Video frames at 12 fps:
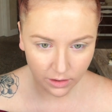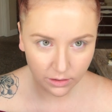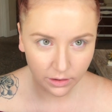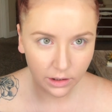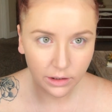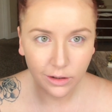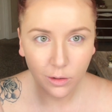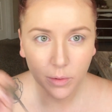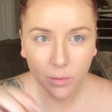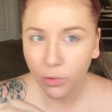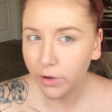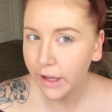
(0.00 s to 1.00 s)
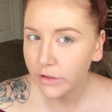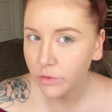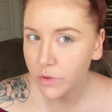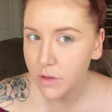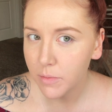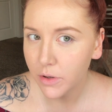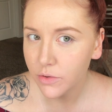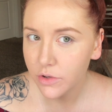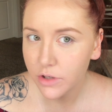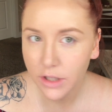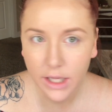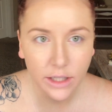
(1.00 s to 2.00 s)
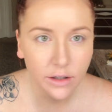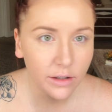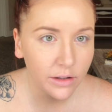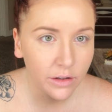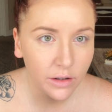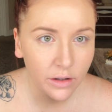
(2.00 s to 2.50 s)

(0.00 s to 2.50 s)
it to look a little bit more natural as opposed to like a